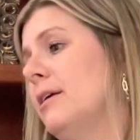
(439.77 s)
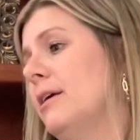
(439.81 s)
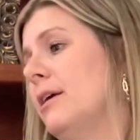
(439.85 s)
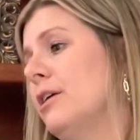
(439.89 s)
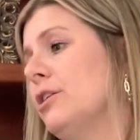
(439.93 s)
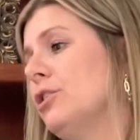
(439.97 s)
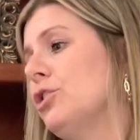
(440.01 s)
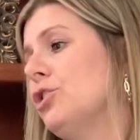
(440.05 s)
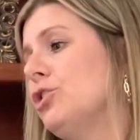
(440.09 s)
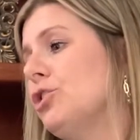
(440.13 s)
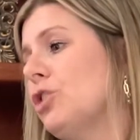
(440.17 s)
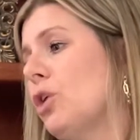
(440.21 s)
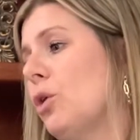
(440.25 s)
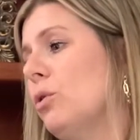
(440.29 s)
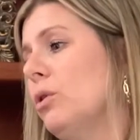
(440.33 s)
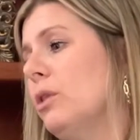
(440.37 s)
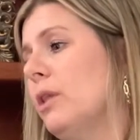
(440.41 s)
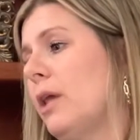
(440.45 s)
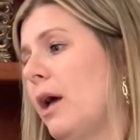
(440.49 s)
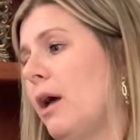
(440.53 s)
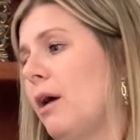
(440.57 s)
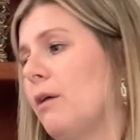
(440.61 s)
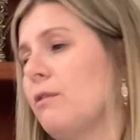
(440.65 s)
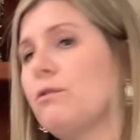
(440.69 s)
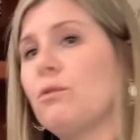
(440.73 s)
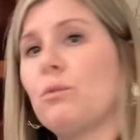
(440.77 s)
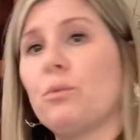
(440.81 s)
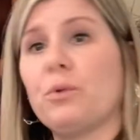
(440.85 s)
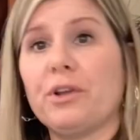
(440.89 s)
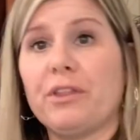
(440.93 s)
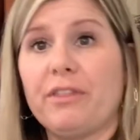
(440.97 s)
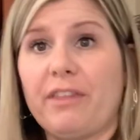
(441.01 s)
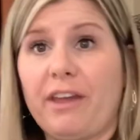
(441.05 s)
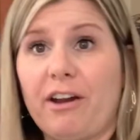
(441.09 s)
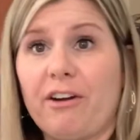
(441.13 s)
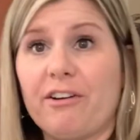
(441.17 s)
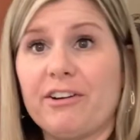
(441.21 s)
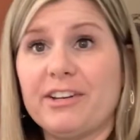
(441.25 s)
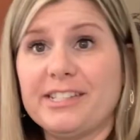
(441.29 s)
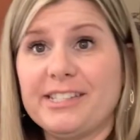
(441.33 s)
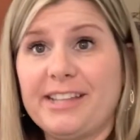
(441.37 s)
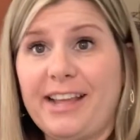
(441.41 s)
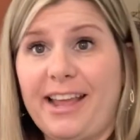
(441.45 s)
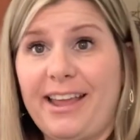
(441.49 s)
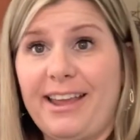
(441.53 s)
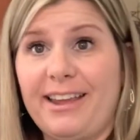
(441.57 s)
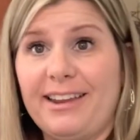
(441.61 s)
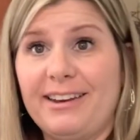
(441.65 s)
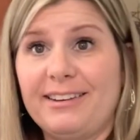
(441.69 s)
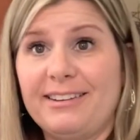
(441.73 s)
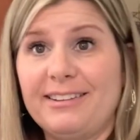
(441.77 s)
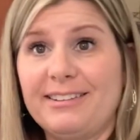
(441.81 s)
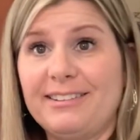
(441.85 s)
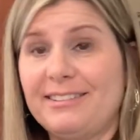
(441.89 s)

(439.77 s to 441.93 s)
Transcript: Show love where there is hate.